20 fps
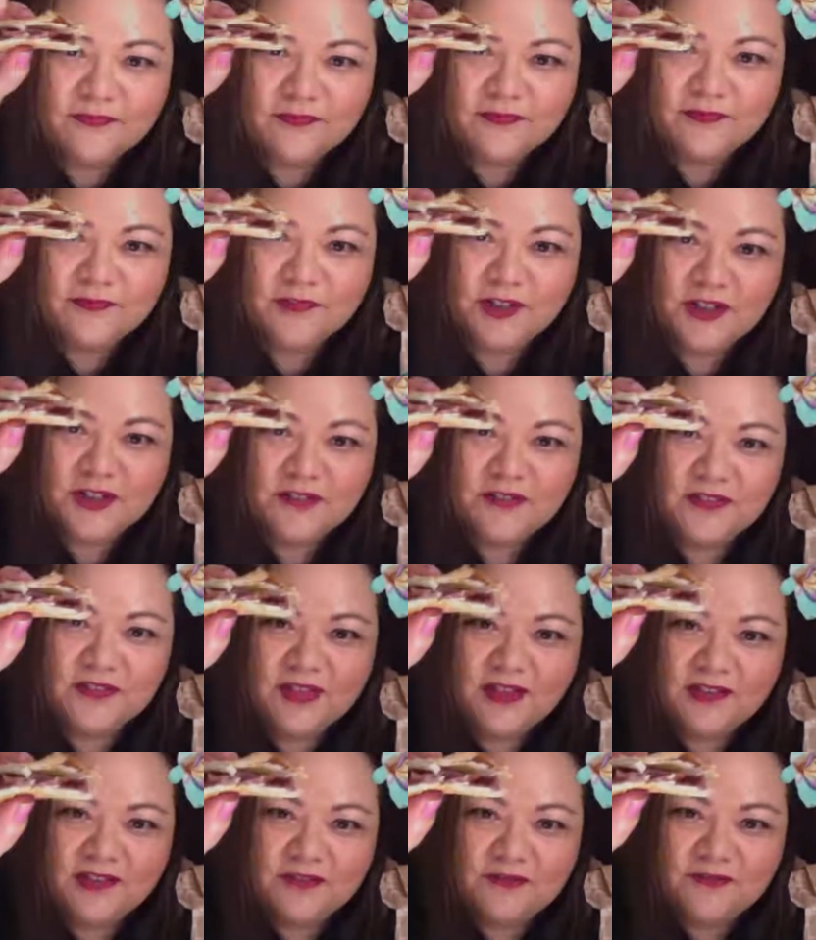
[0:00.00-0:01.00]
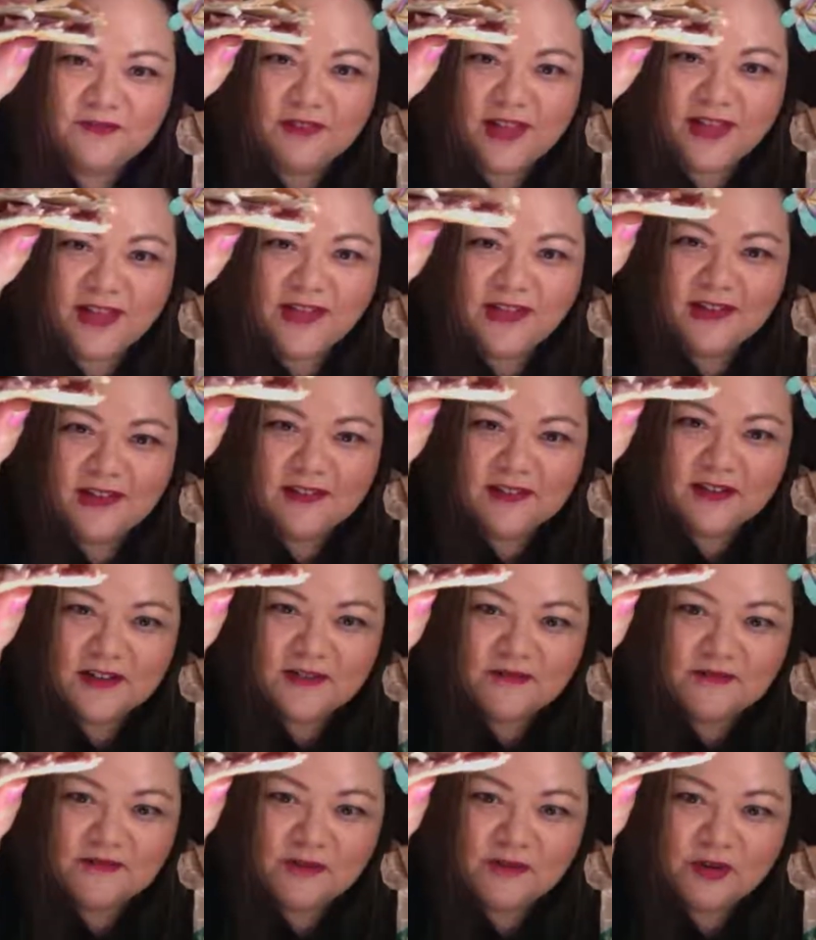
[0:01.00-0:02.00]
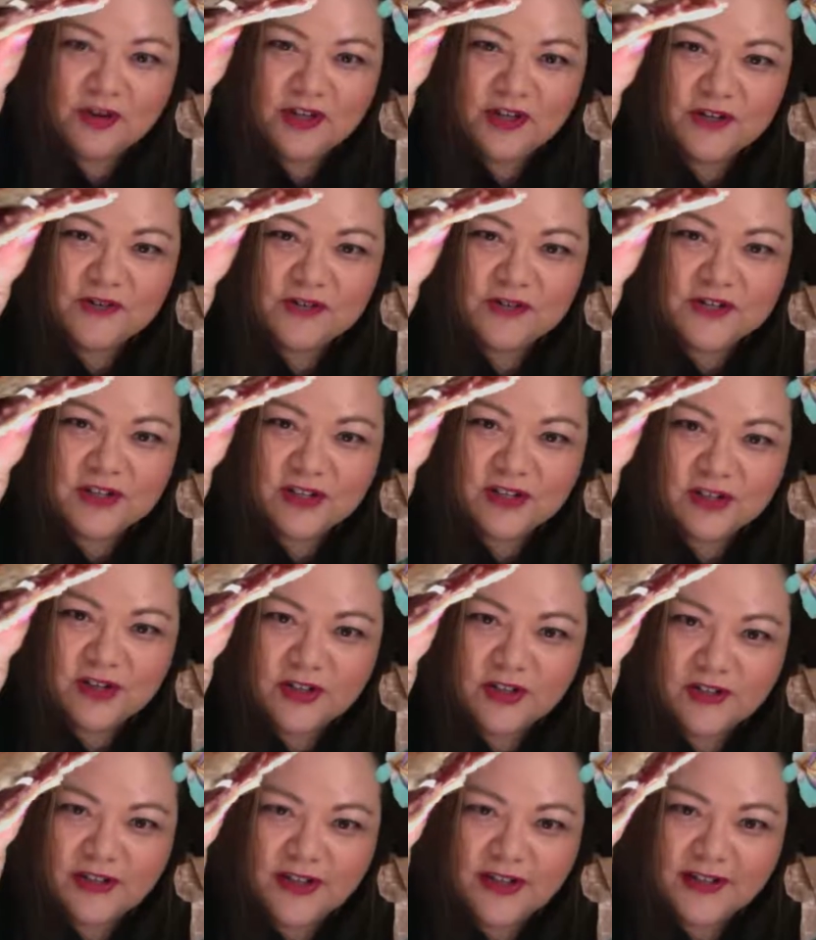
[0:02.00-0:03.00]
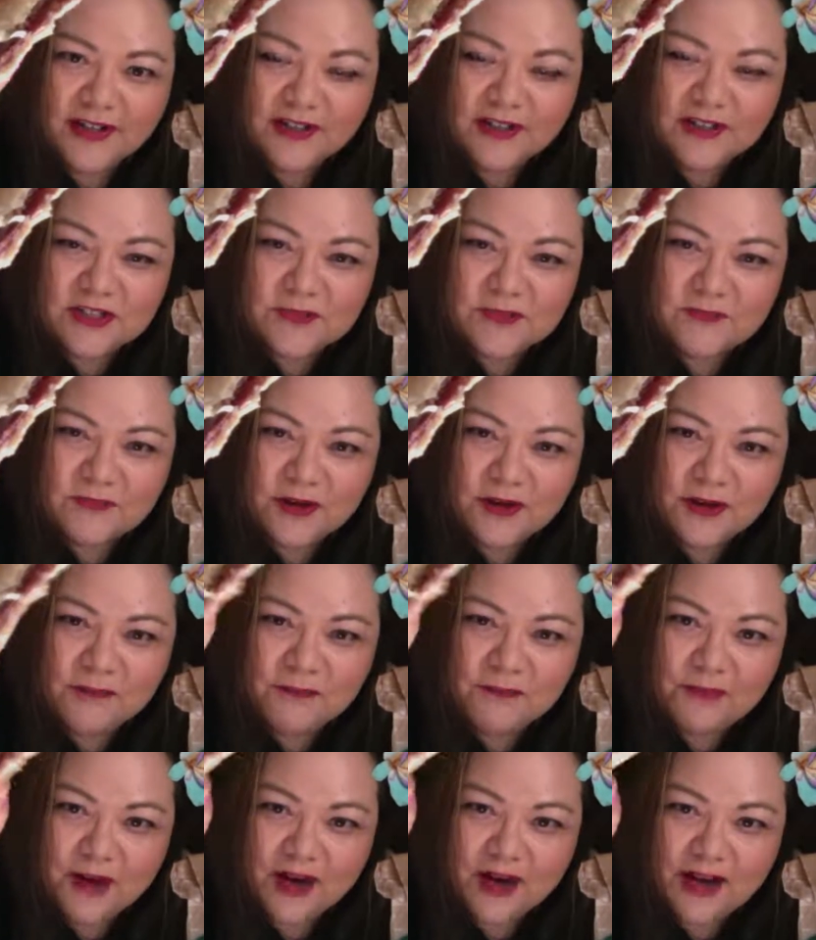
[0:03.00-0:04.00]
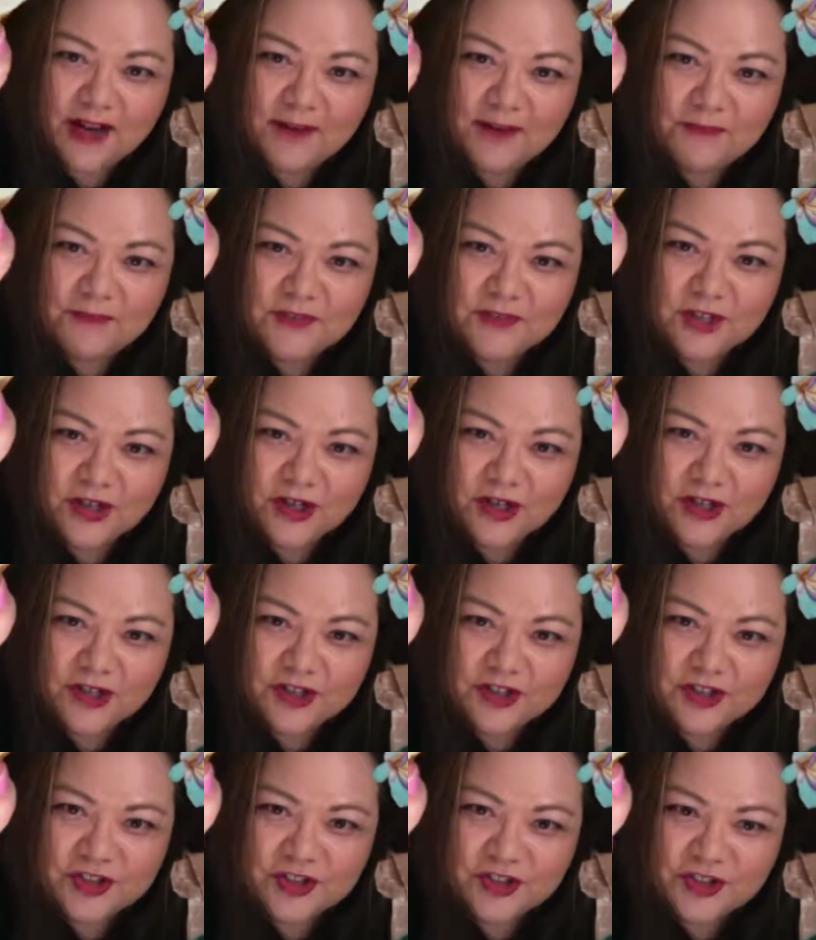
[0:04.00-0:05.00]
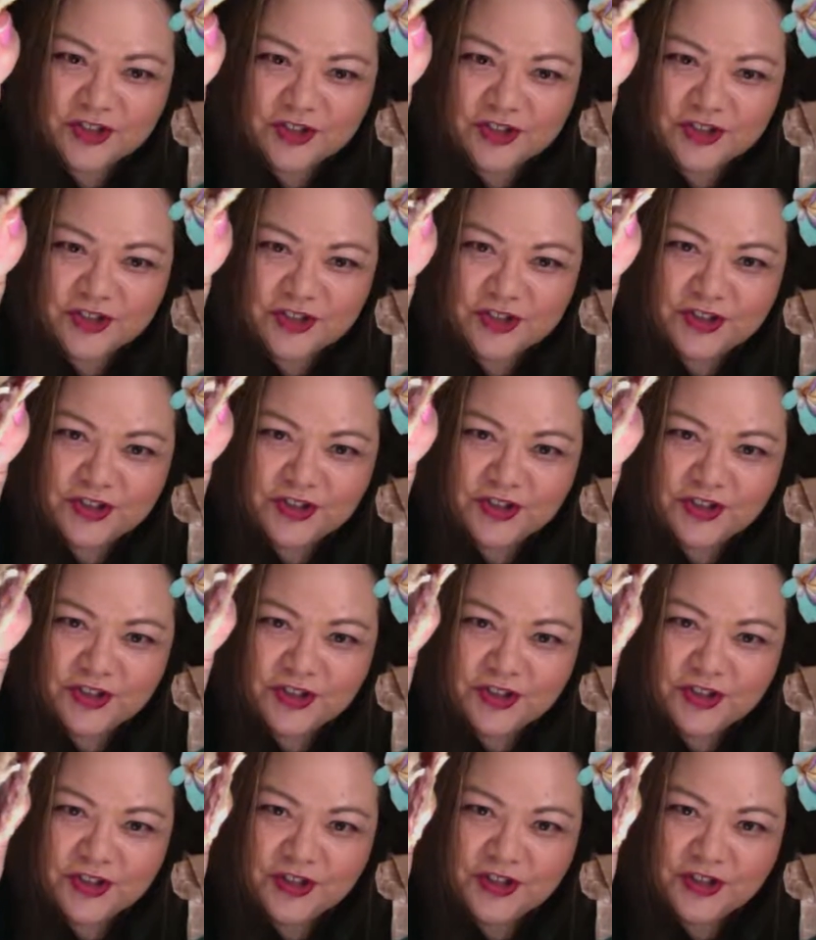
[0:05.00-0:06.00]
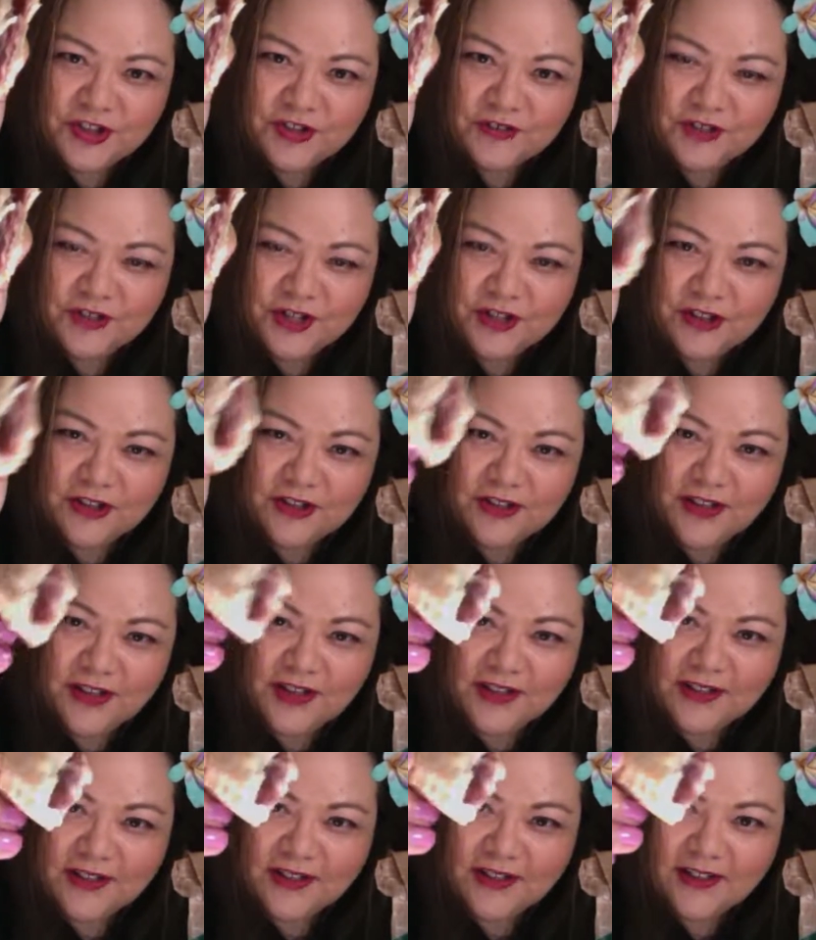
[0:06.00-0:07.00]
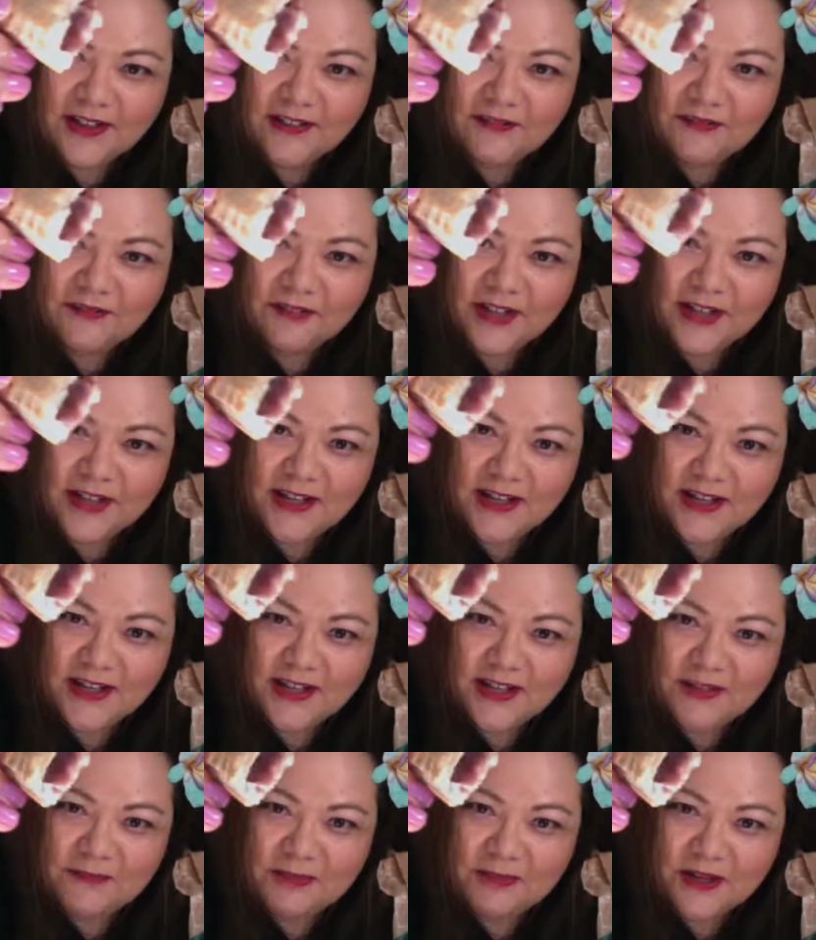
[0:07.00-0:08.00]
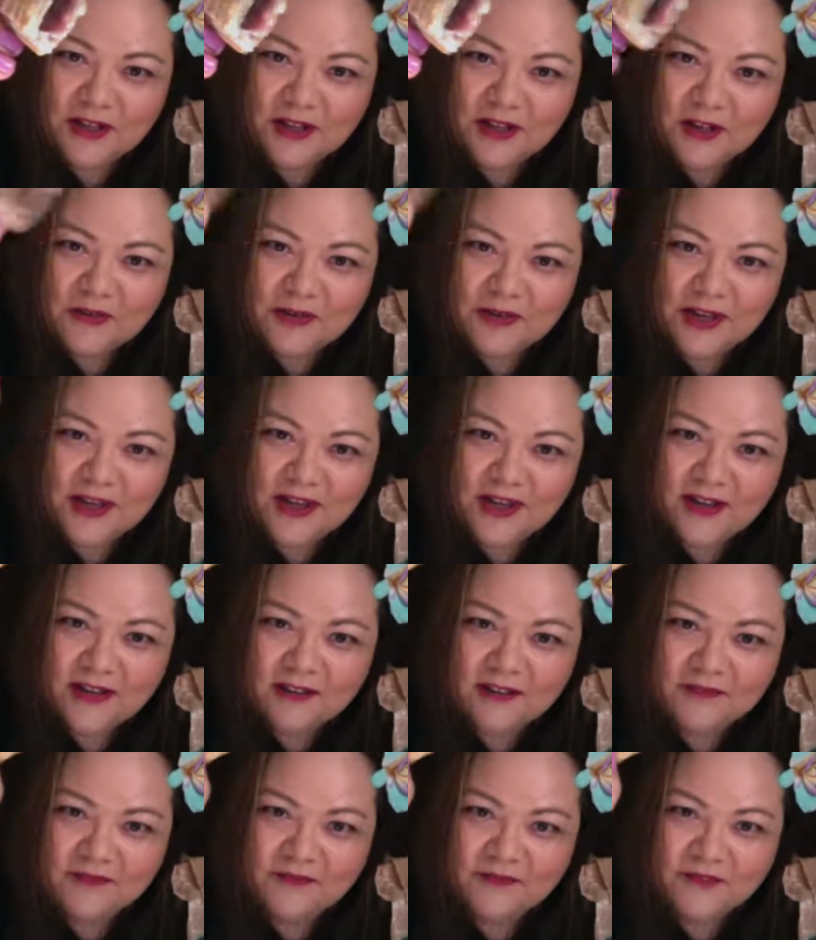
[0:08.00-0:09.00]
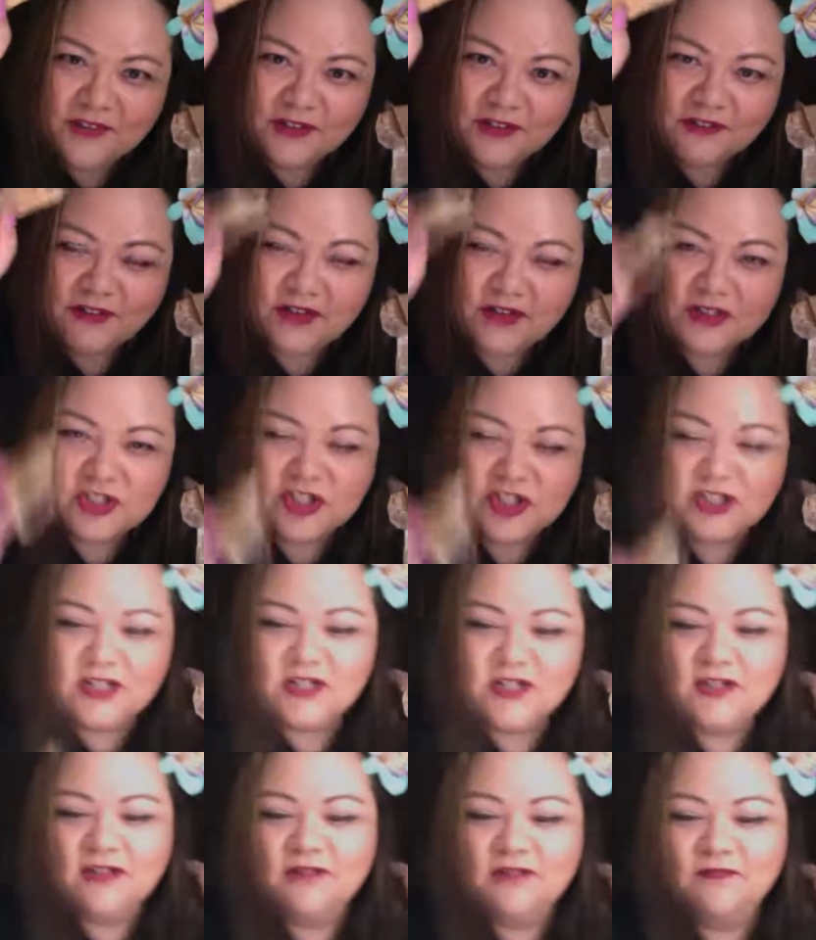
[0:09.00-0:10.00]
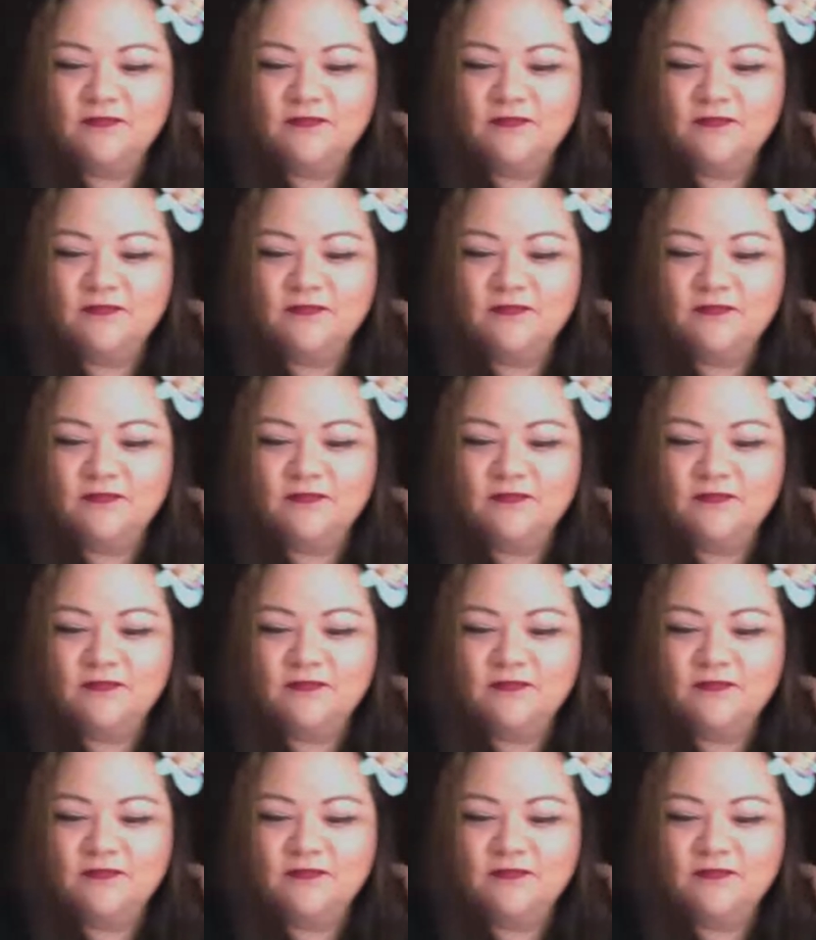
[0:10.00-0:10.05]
What do you think? Flaky enough for you? Does it look like a pie tart? What do you think? Flaky, pillowy, crunchy?